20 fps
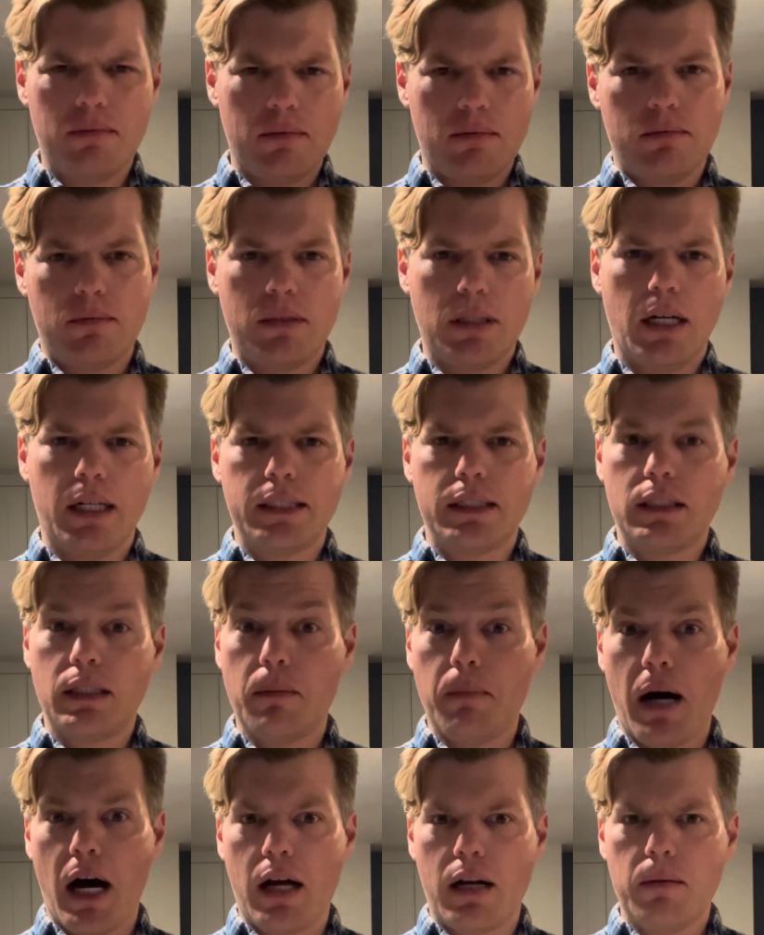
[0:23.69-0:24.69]
touch the
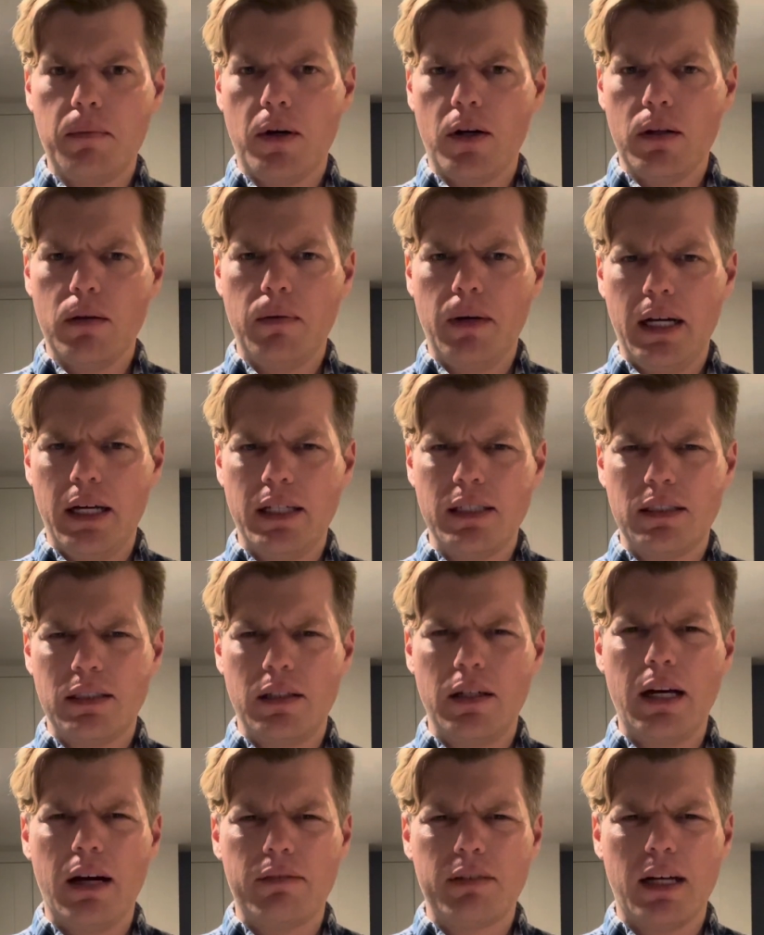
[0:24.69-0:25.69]
bottom all the way,
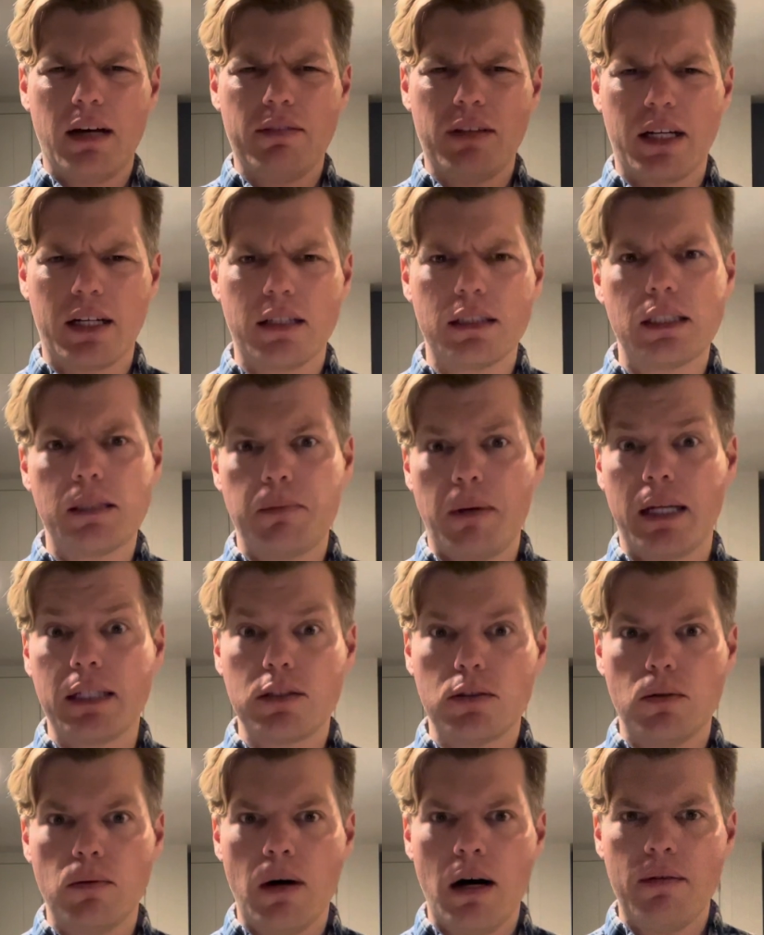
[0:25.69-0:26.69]
so you have to have like a
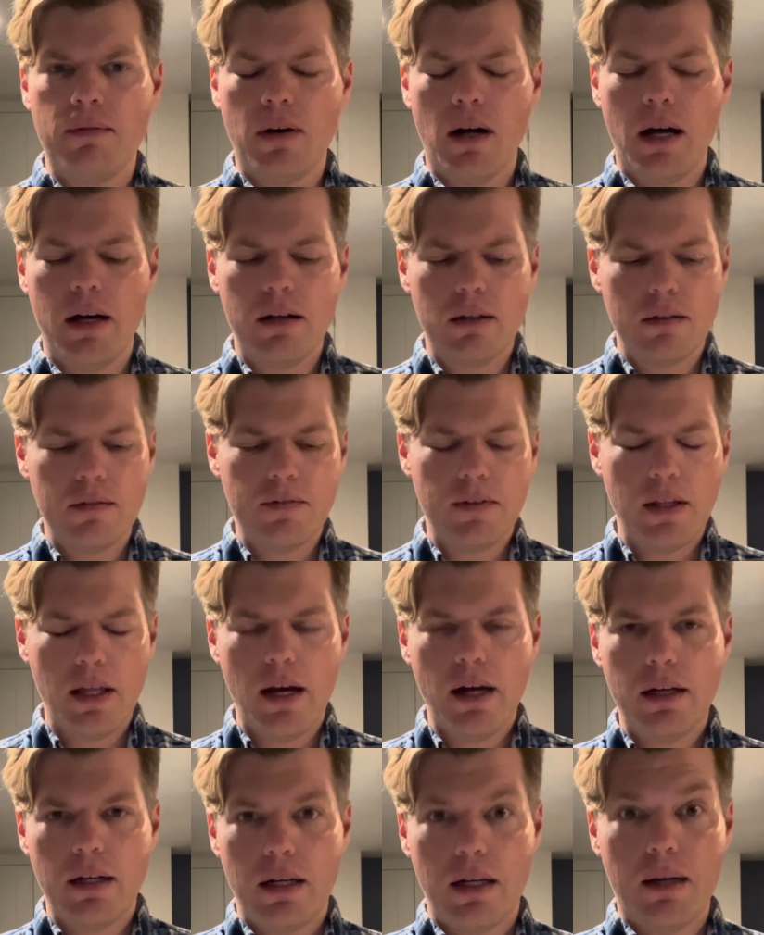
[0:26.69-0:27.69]
special waffle iron for that,